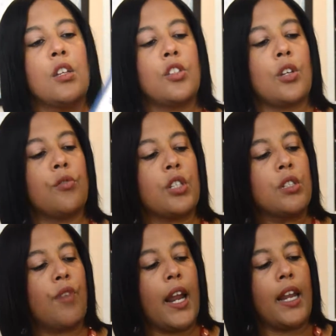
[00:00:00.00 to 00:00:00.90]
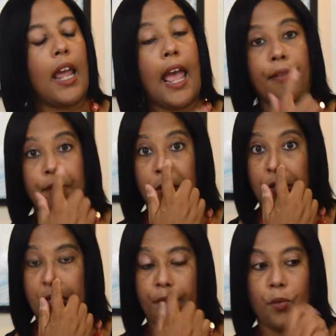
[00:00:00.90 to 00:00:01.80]
so just right after
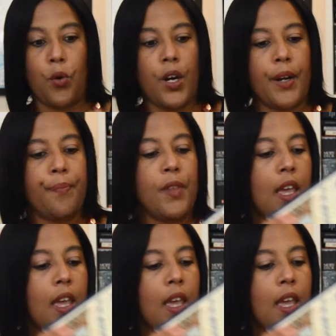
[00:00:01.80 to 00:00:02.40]
Civil War.